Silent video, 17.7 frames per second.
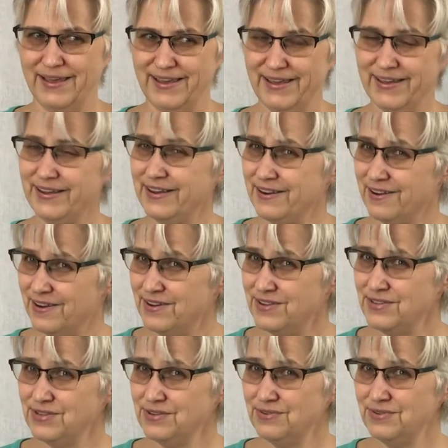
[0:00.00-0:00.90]
It can
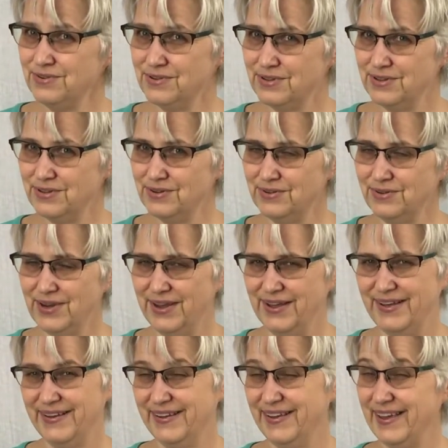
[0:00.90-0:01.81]
also include
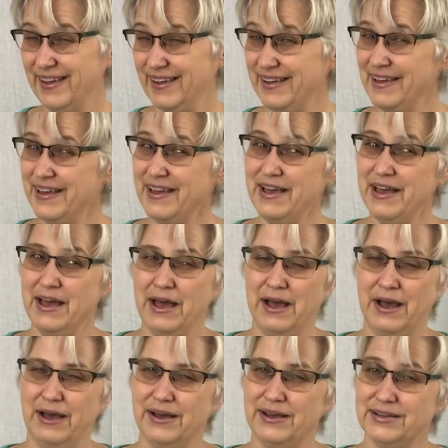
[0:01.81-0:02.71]

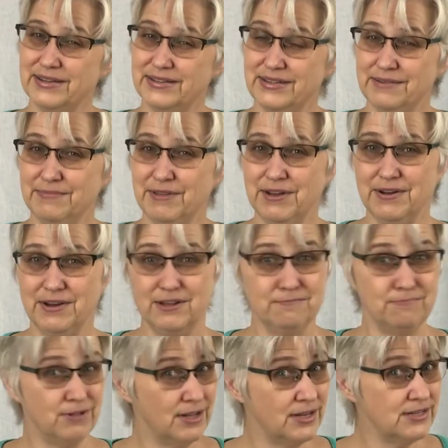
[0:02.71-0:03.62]
something
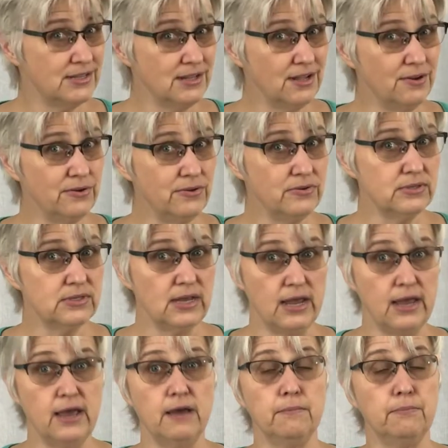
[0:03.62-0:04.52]
called PLUS loans
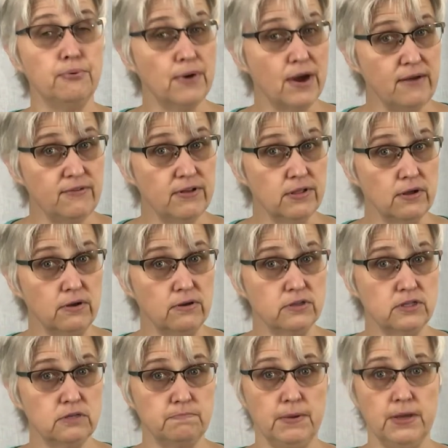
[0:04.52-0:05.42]
and private
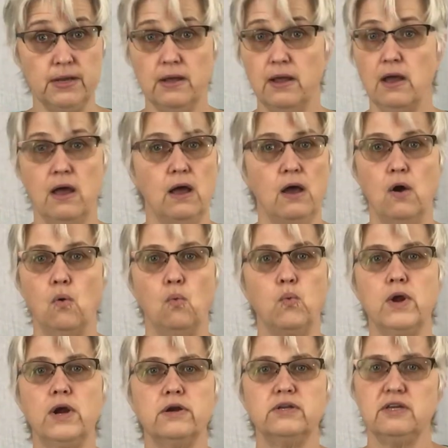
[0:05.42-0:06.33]
loans, but
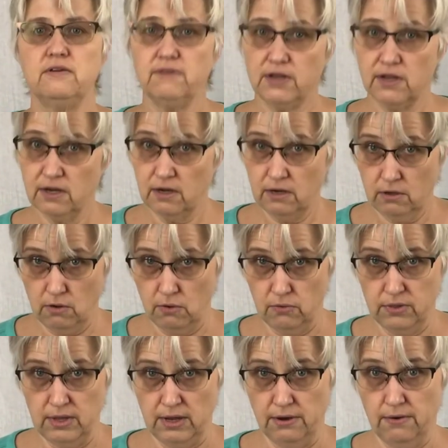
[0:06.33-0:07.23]
we aren't even going to
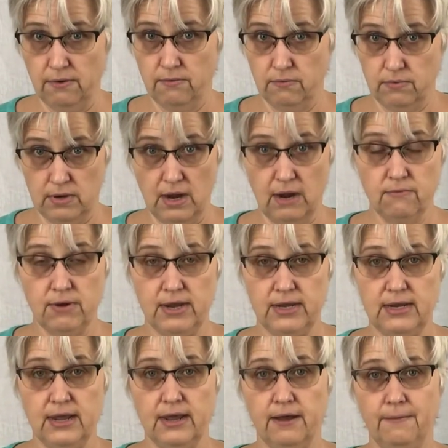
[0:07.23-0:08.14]
go there, not
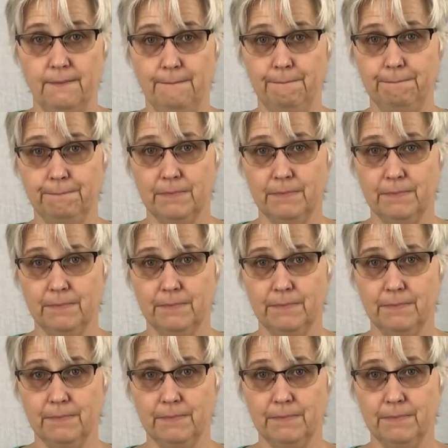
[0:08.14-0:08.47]
right now.